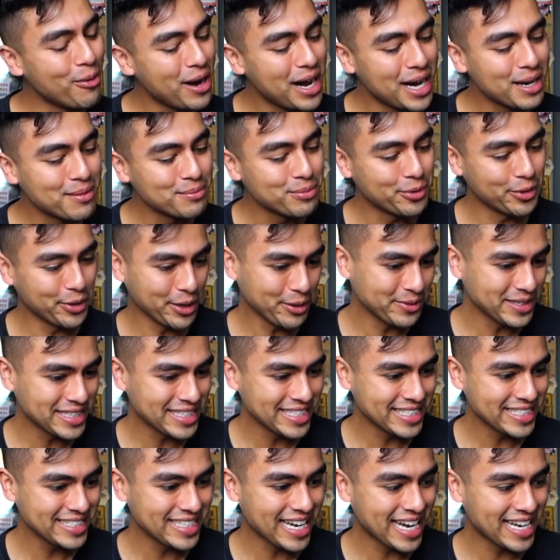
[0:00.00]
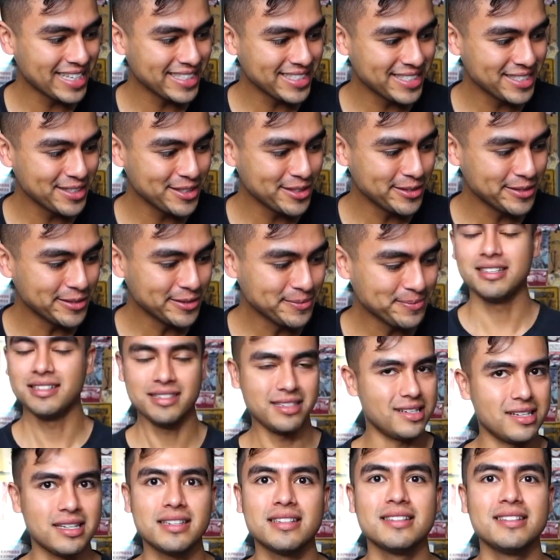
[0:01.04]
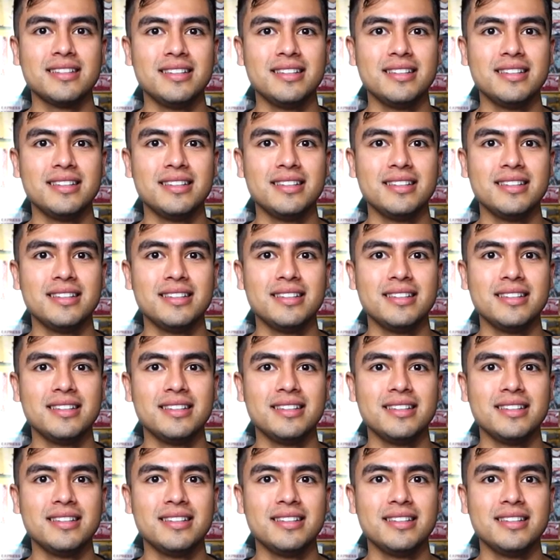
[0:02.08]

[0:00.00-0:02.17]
on point with this tattoo. Ugh.